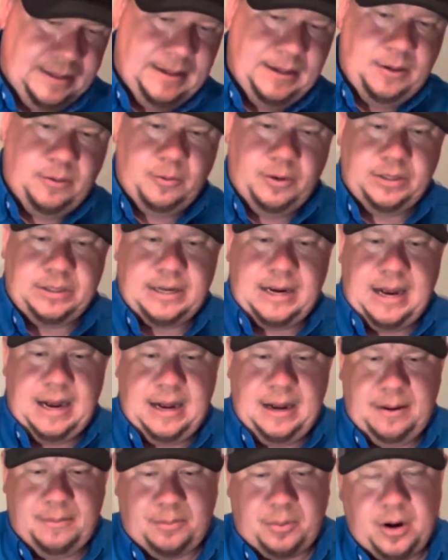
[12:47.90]
Which
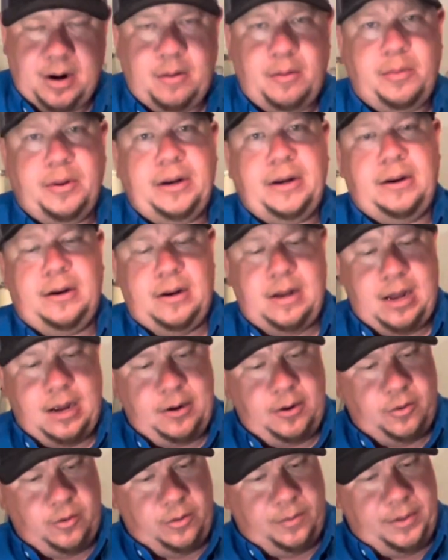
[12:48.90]
I'm probably not
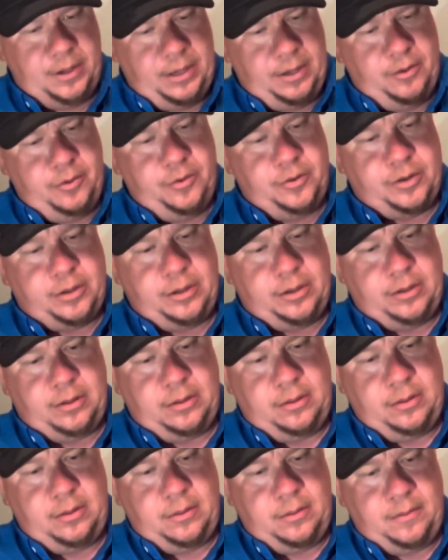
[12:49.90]
going to be using
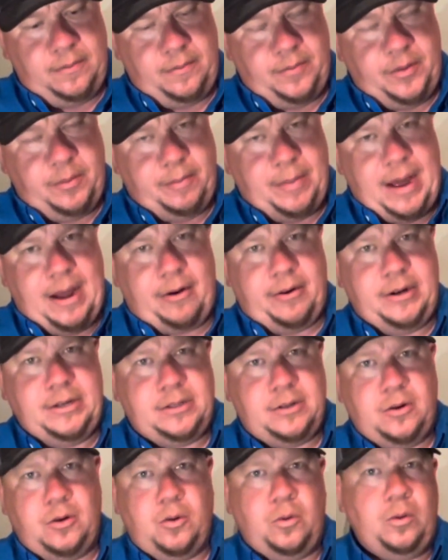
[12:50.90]
the batteries a
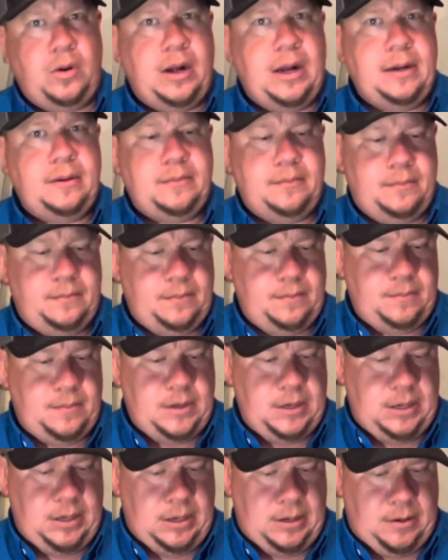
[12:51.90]
whole lot.
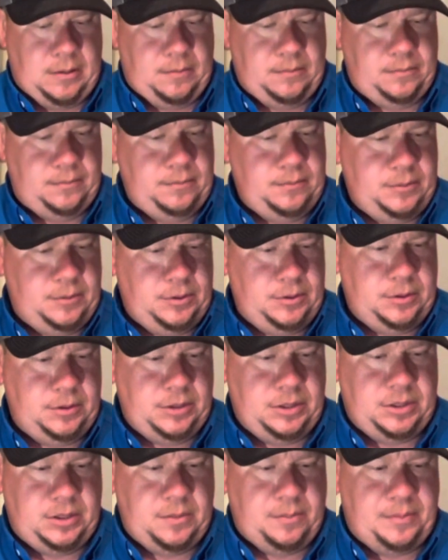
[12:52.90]

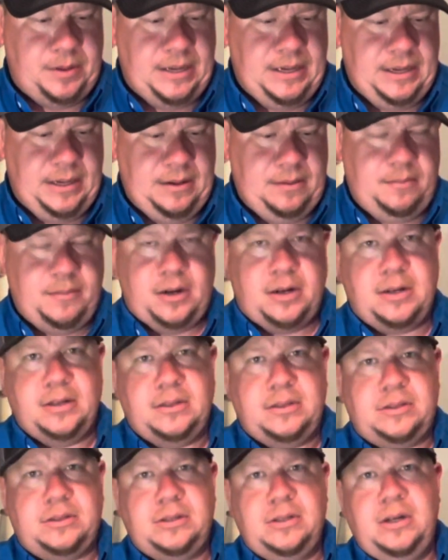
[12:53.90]
Just depending,
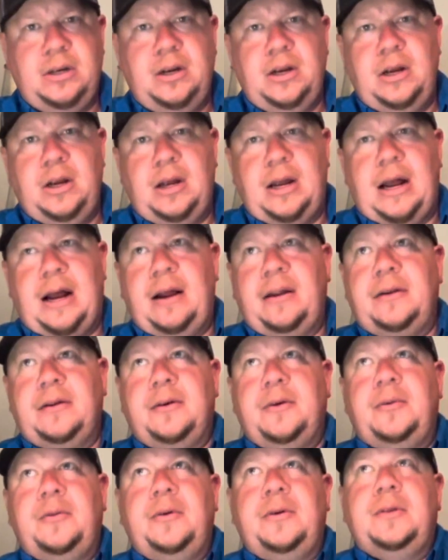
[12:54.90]
because out
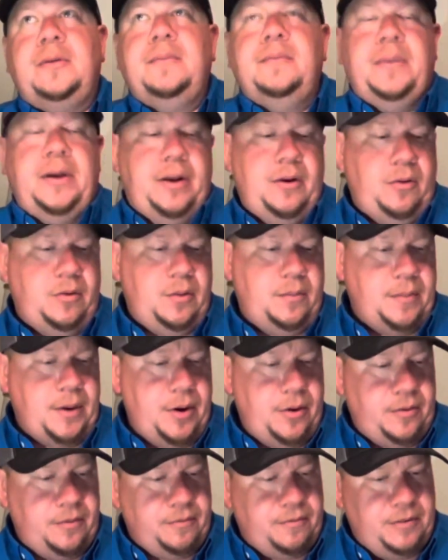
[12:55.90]
there with being on the
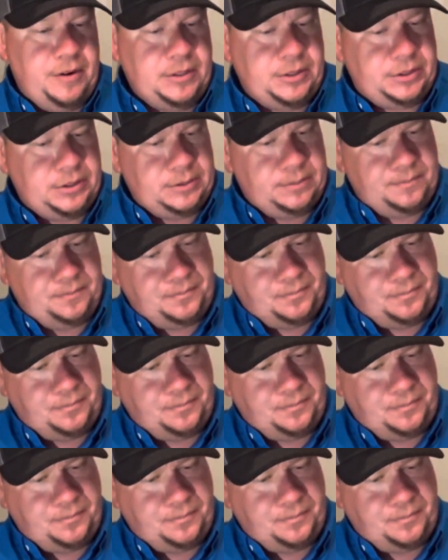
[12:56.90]
boat and fishing,